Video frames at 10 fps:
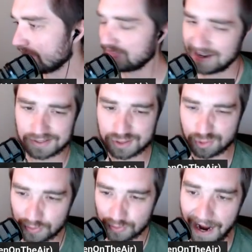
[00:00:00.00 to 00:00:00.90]
and that is
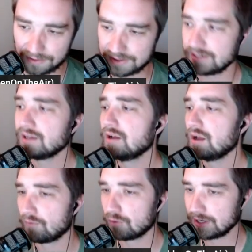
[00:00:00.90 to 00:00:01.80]
the reality
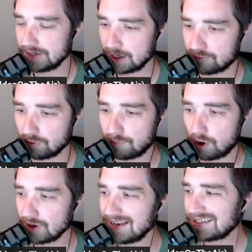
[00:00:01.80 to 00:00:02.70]
of what Indiana
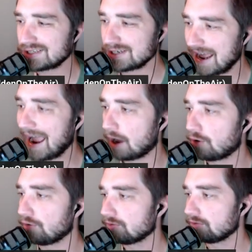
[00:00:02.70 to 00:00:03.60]
football is
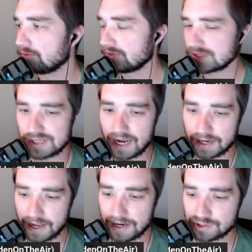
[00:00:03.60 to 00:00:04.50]
now, this day
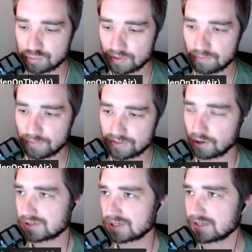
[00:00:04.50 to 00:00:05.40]
and age, with
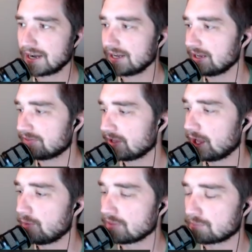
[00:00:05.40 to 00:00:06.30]
Kurt Signetti at the
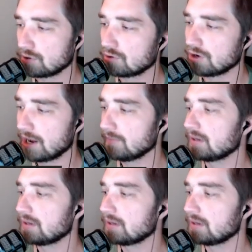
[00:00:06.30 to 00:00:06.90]
helm of the program.